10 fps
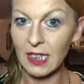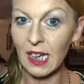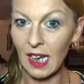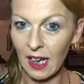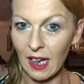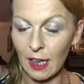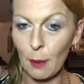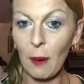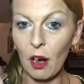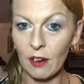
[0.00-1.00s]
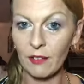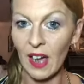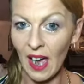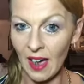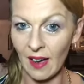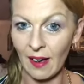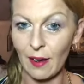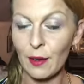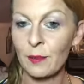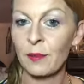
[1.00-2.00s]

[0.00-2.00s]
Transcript: the inner part of the hair.